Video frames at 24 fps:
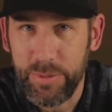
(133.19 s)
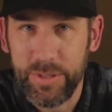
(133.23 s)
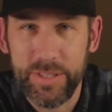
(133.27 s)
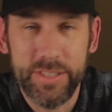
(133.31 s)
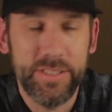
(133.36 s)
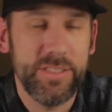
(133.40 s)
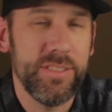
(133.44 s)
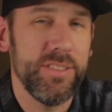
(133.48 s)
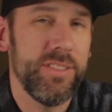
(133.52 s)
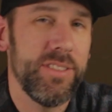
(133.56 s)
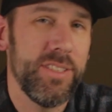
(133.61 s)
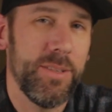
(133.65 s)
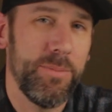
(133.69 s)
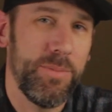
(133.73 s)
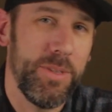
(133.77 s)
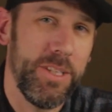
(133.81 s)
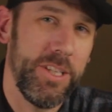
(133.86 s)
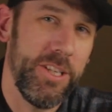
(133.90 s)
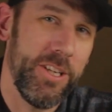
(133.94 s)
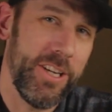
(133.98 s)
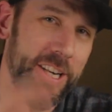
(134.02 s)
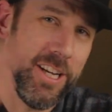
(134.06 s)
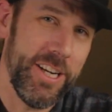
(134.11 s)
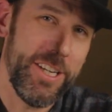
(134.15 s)
This is
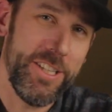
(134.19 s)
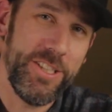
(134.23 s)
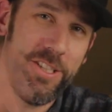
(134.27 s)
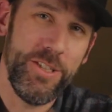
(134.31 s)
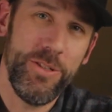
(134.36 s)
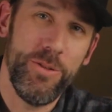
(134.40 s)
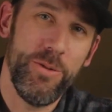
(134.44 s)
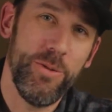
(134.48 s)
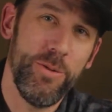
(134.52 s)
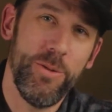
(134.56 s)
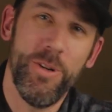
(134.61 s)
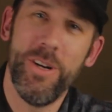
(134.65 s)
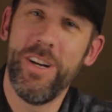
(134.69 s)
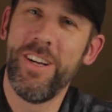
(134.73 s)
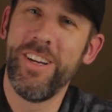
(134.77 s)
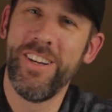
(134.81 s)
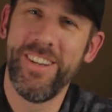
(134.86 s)
something you gotta do